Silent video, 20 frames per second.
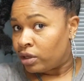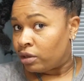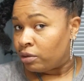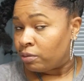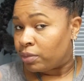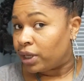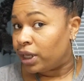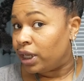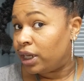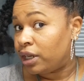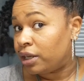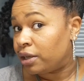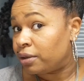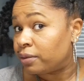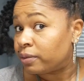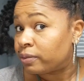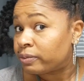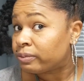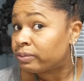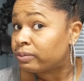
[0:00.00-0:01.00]
But
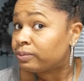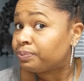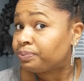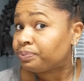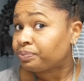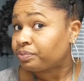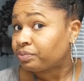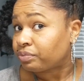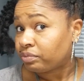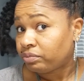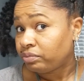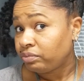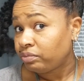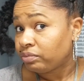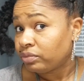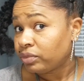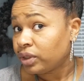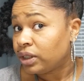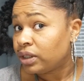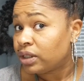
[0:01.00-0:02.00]
anywho,
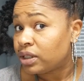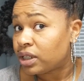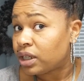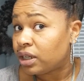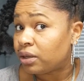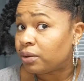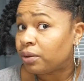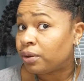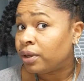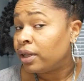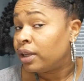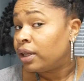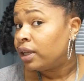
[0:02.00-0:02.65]
so,